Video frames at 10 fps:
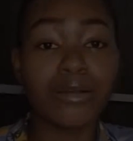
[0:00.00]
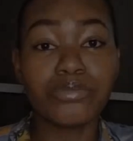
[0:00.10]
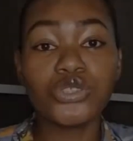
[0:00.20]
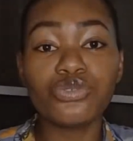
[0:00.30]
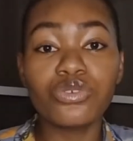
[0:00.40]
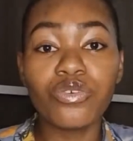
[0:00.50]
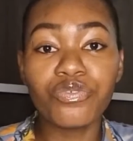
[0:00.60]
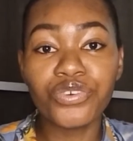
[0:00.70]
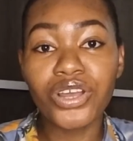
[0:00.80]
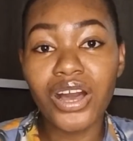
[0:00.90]
can be through
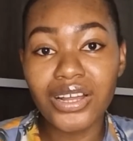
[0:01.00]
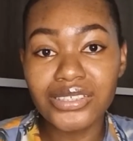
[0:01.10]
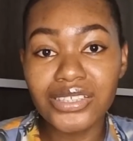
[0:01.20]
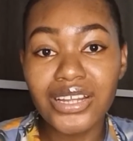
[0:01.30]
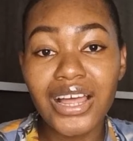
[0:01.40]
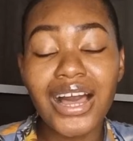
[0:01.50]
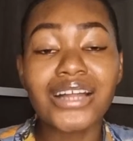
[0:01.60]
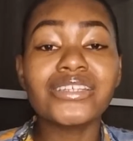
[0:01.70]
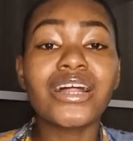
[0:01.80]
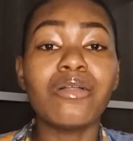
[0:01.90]
free ad
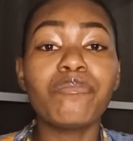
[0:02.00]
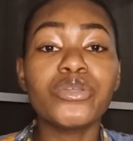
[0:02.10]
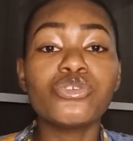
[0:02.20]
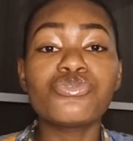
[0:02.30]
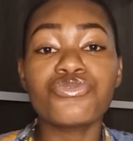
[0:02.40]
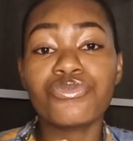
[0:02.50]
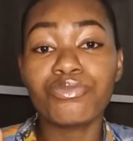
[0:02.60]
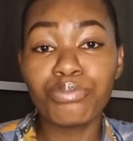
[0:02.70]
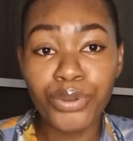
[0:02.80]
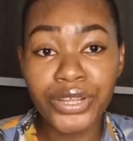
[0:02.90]
and it can be
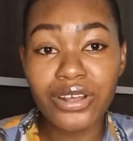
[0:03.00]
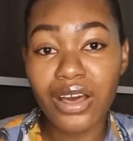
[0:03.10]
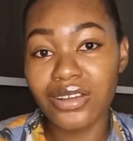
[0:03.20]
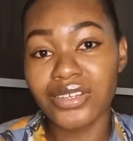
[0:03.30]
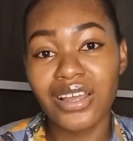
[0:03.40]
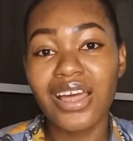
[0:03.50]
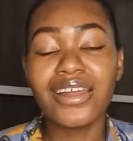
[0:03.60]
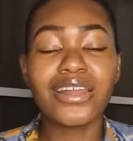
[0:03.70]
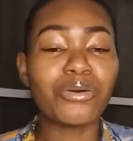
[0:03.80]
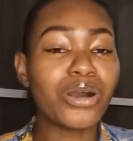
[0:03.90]
through paid ad.
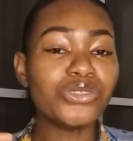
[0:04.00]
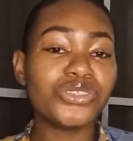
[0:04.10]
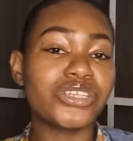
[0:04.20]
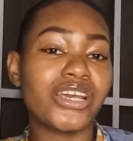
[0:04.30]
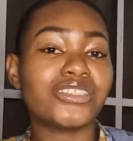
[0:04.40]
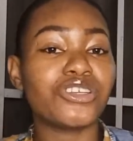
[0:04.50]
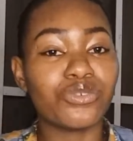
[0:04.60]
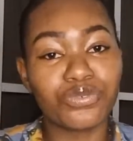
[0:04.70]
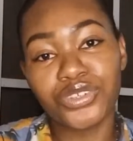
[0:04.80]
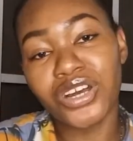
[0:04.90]
Now, how do you get a
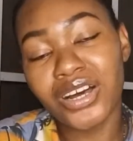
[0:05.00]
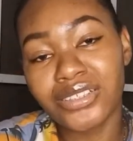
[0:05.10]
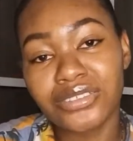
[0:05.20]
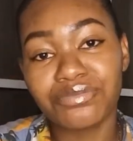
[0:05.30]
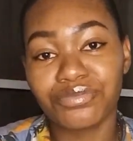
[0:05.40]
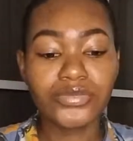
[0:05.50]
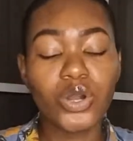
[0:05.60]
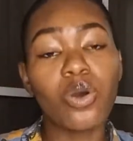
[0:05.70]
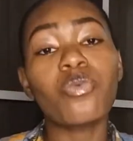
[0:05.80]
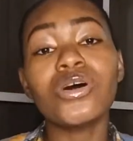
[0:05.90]
free ad?
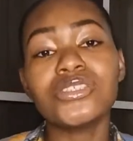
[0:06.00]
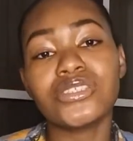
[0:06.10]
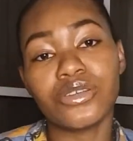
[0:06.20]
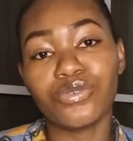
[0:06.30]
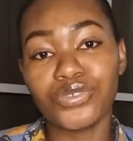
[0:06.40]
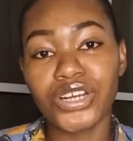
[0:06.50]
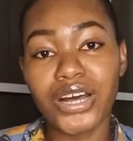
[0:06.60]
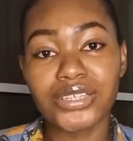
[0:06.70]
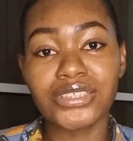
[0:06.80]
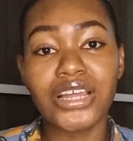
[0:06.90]
Or what is a free
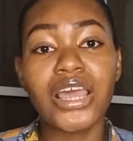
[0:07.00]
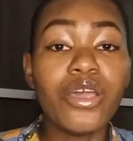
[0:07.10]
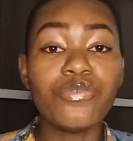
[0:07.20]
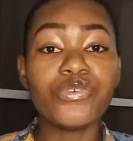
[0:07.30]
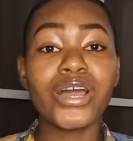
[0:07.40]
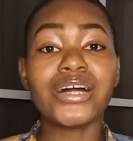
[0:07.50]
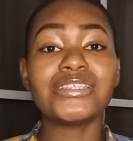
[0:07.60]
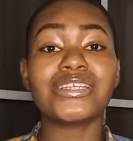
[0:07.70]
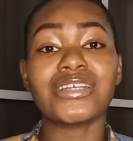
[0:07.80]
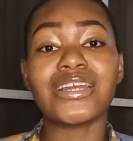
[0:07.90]
ad? A free ad
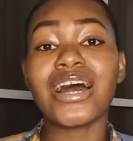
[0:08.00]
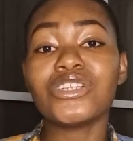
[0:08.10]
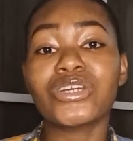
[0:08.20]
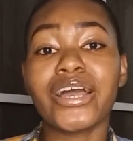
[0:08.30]
is an ad you